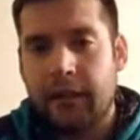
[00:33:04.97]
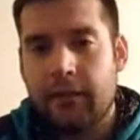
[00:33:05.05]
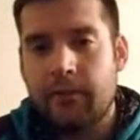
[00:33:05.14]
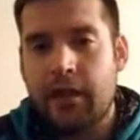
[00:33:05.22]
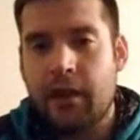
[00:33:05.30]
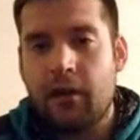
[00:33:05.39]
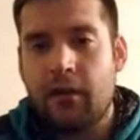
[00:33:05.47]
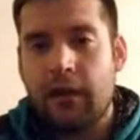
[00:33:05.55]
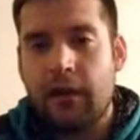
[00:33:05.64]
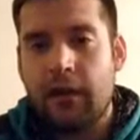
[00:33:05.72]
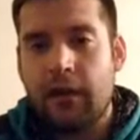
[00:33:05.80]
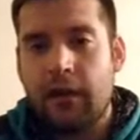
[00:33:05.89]
No,
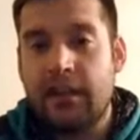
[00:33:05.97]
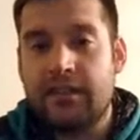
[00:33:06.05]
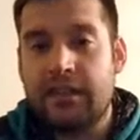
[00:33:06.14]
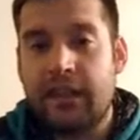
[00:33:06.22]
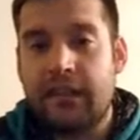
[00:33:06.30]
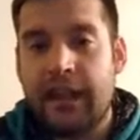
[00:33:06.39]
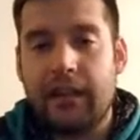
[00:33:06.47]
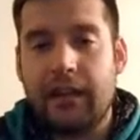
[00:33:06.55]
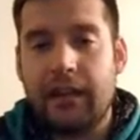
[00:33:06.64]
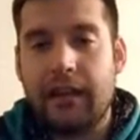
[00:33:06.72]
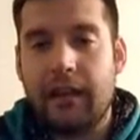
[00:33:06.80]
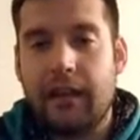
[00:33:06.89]
if we said that,
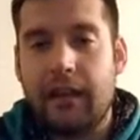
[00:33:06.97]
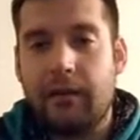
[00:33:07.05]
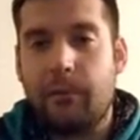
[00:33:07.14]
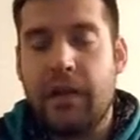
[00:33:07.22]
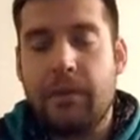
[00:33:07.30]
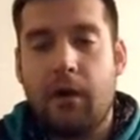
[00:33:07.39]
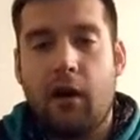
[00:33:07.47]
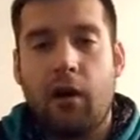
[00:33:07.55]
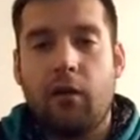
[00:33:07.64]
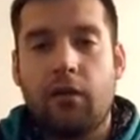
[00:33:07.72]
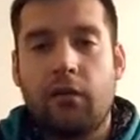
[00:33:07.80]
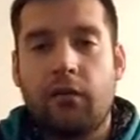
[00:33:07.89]
people, our
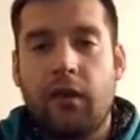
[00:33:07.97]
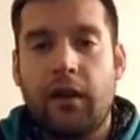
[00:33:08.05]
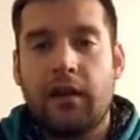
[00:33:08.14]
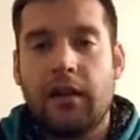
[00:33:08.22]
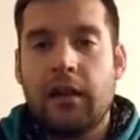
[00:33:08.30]
own friend,